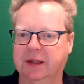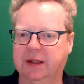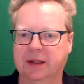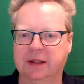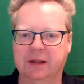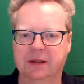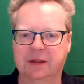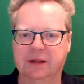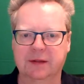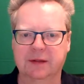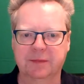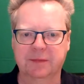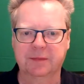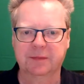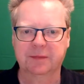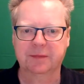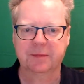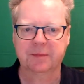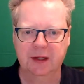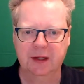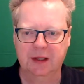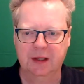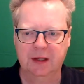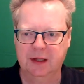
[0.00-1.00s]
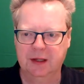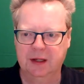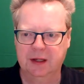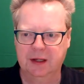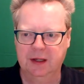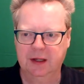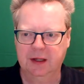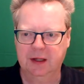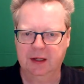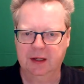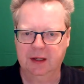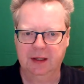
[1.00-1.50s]
things
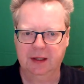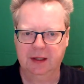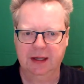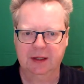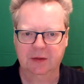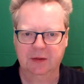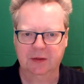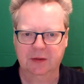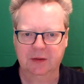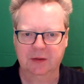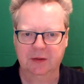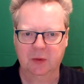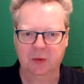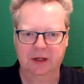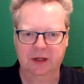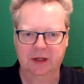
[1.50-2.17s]
uh, as well.